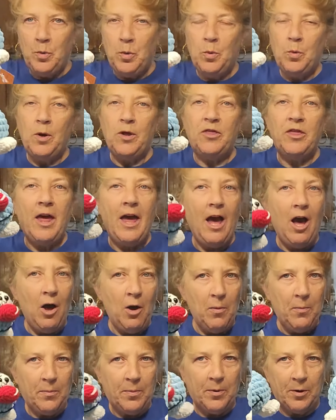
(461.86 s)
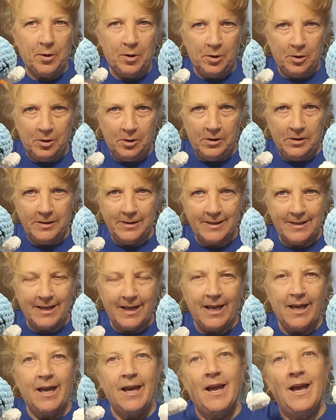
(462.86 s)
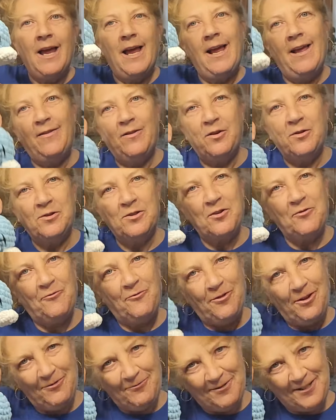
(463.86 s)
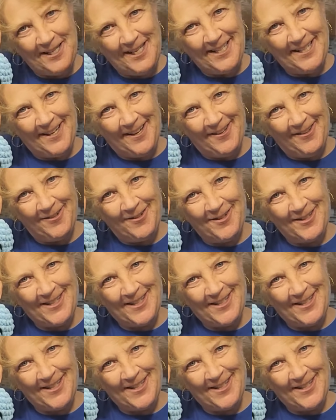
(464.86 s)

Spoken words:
without pearls. And those are $15